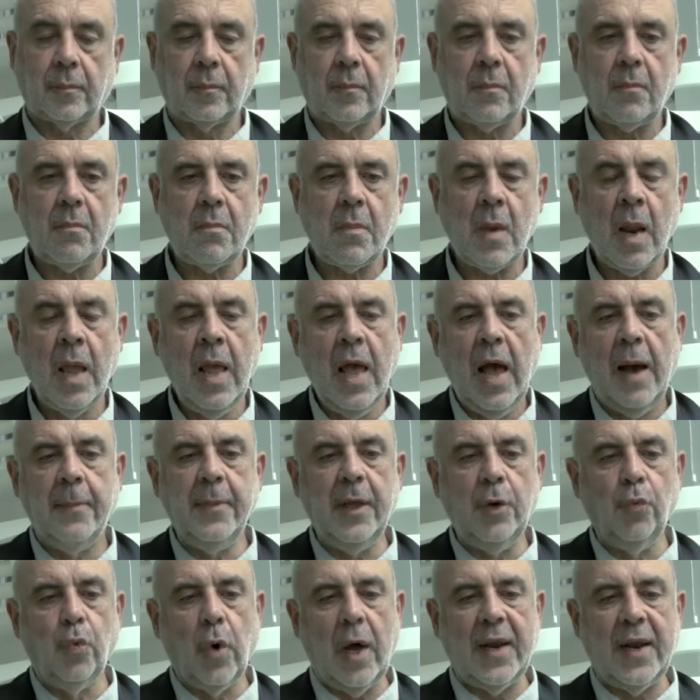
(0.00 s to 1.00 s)
I
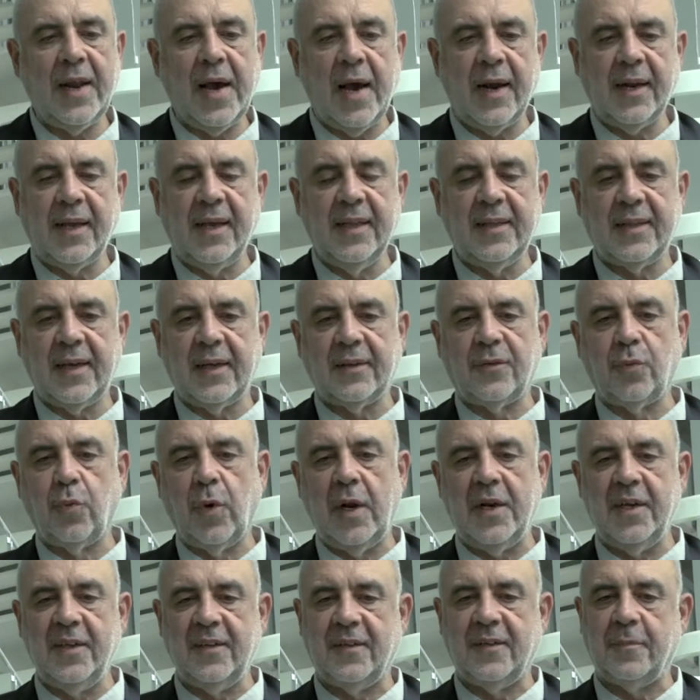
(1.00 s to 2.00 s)
mean, one architect, when
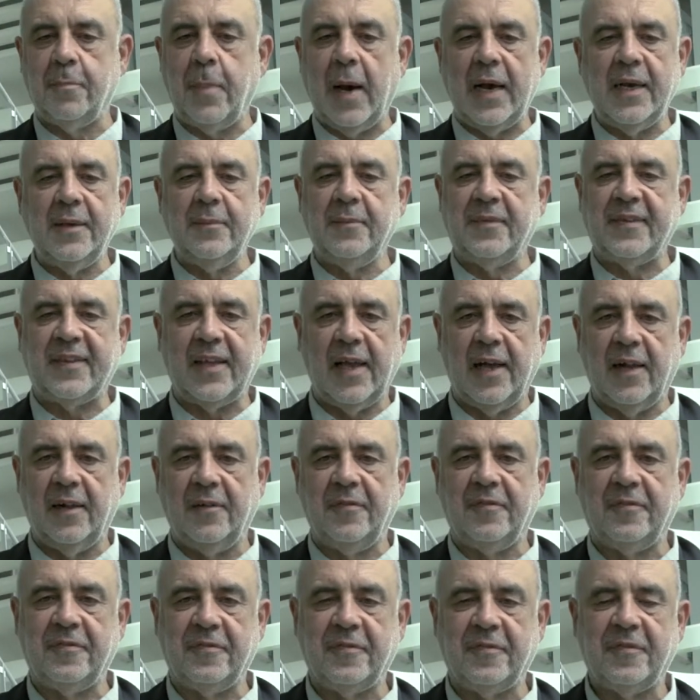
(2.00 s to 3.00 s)
he is by
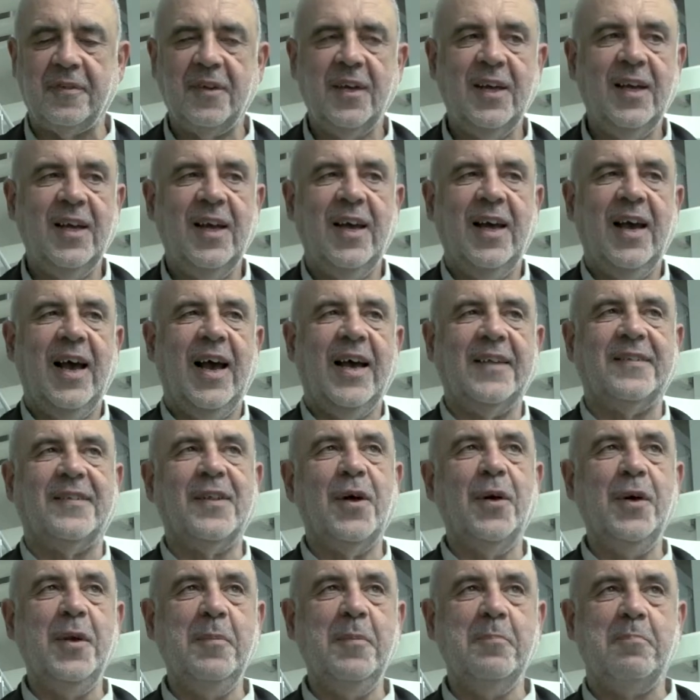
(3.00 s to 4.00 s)
himself, has
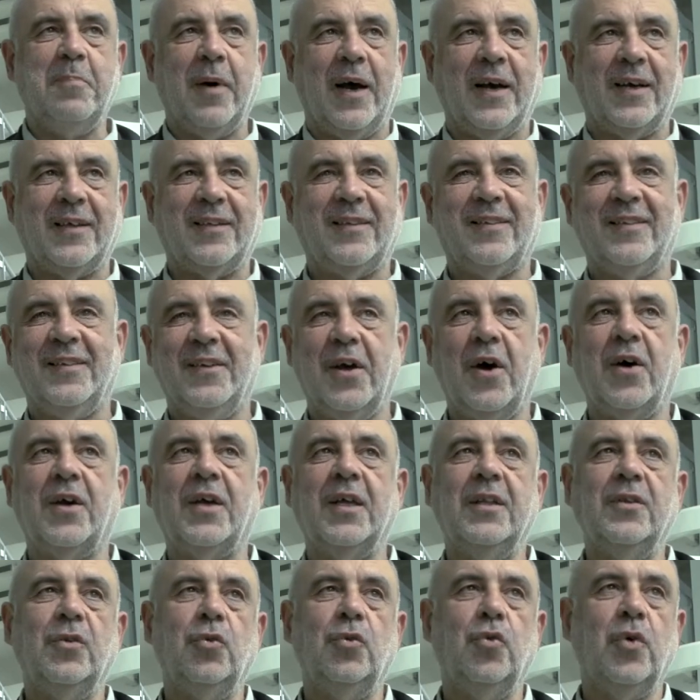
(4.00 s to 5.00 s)
no impact. No,
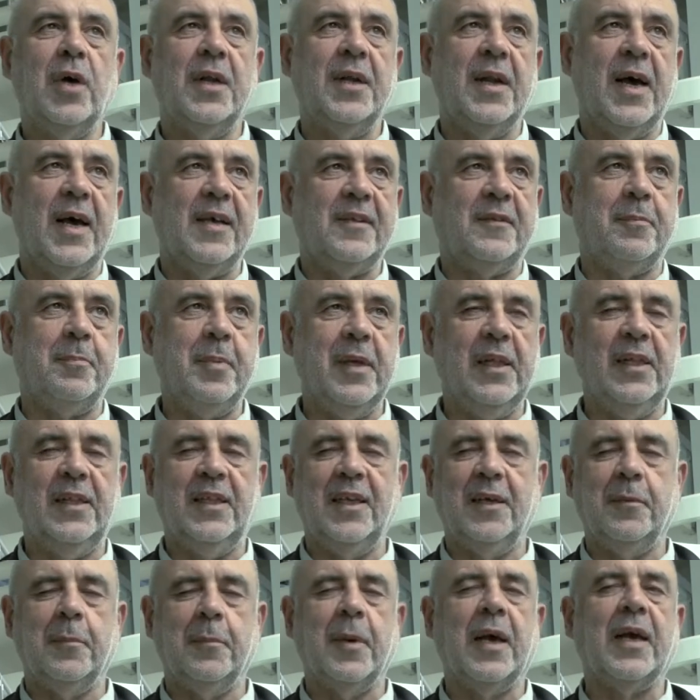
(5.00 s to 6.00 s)
can do a nice
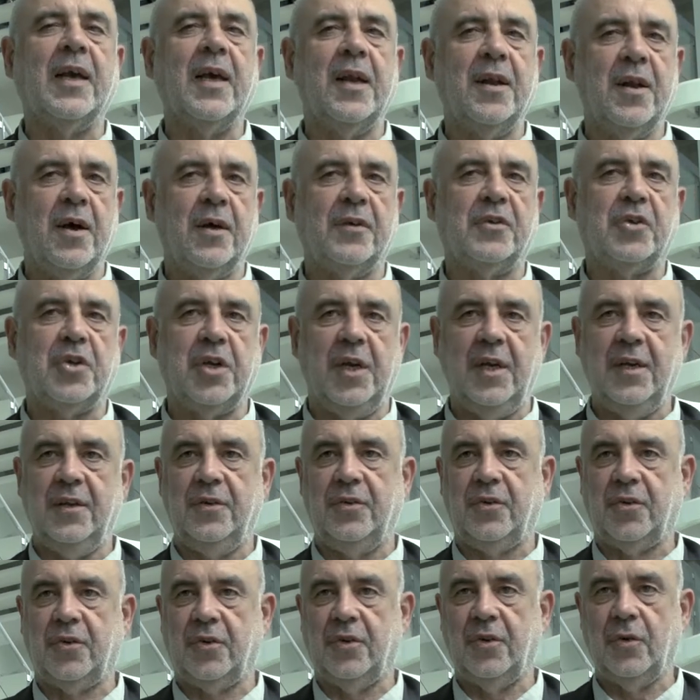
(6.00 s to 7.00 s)
building, but cannot
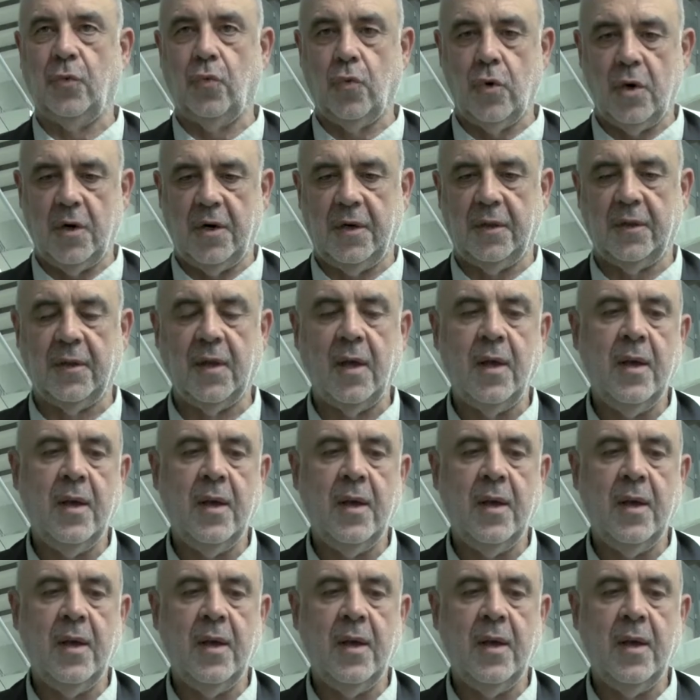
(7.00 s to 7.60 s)
change the world.